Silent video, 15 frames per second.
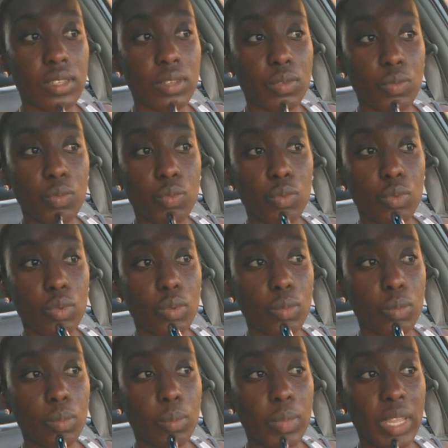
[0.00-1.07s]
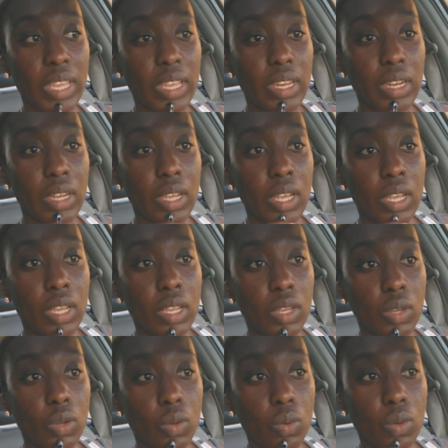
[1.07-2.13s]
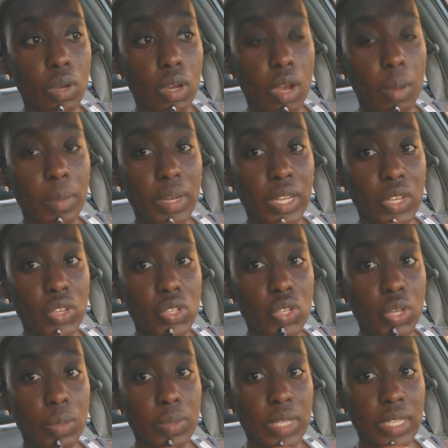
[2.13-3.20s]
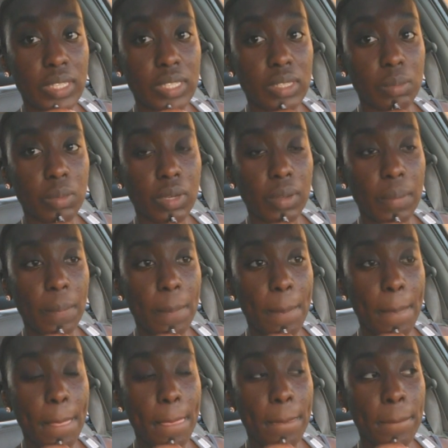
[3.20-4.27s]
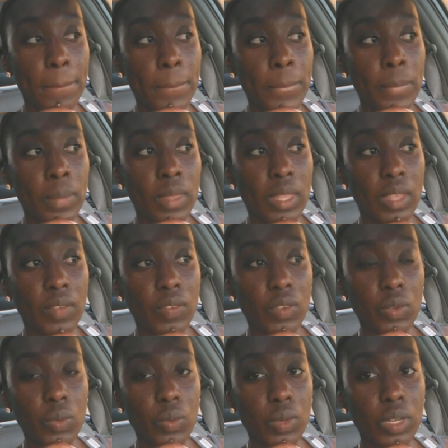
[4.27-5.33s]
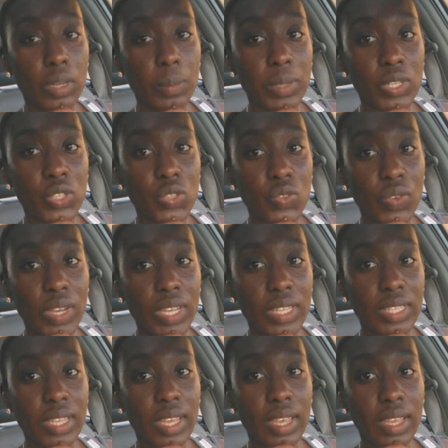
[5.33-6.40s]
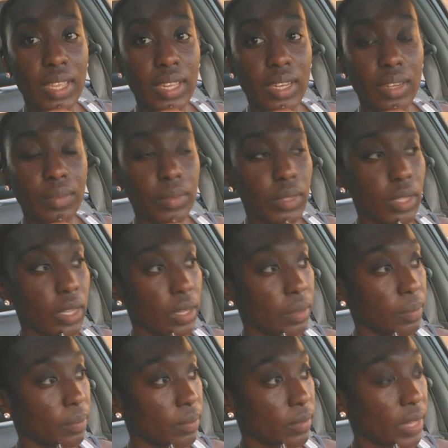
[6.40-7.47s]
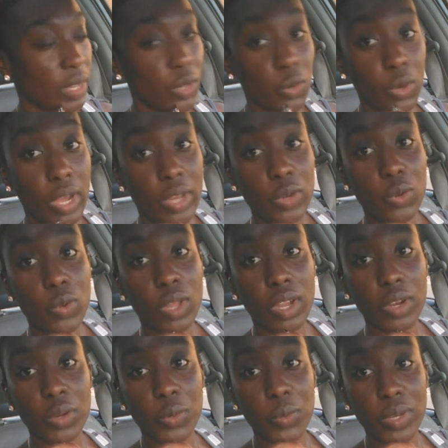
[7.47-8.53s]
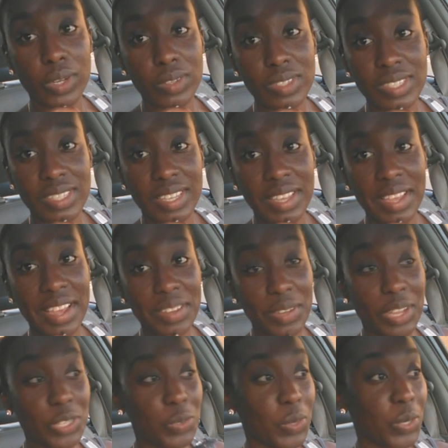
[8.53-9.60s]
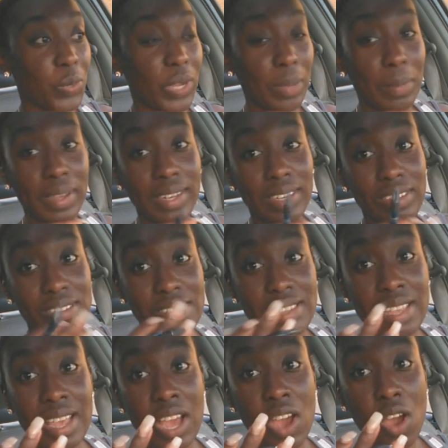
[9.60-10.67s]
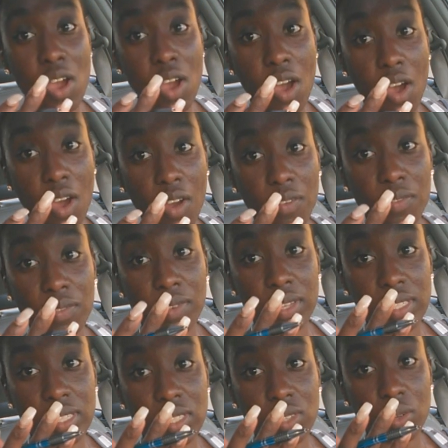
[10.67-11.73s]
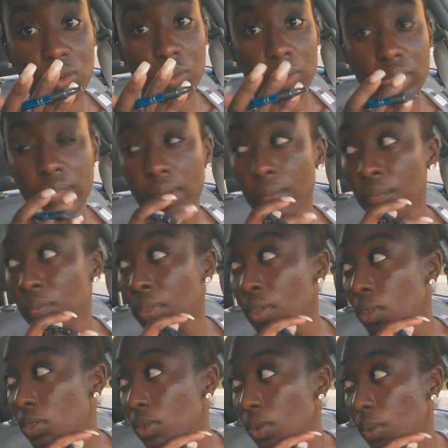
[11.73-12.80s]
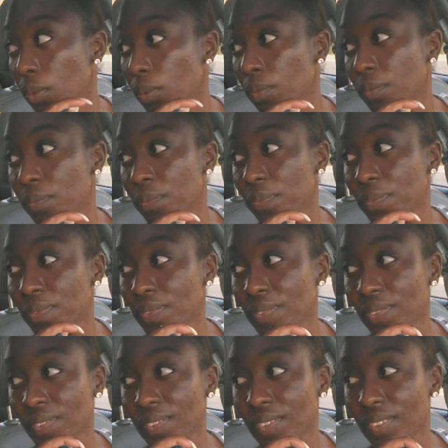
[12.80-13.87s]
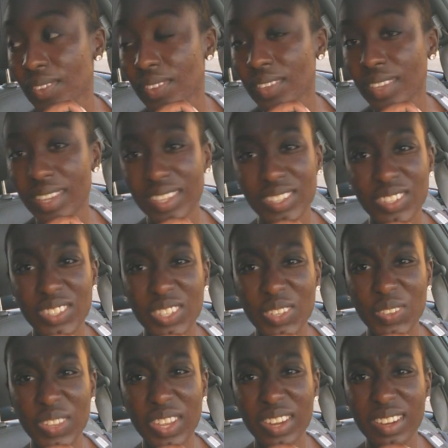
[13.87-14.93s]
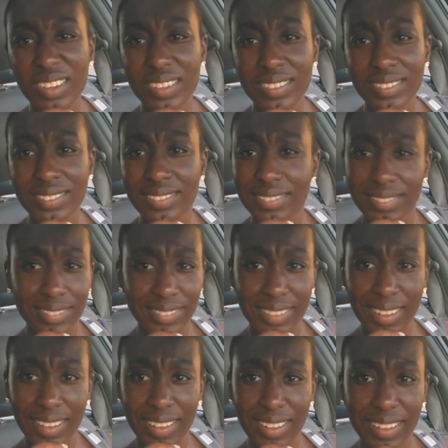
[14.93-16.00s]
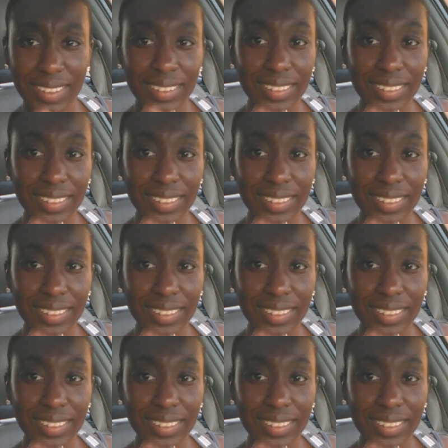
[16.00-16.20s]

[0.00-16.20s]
you make it, you know, accommodate your circumstances. But if you want to be strict and okay, I know I no longer know what else to say. I, I just want to go get my nails off because these are annoying. So I guess I'll see you there. Huh?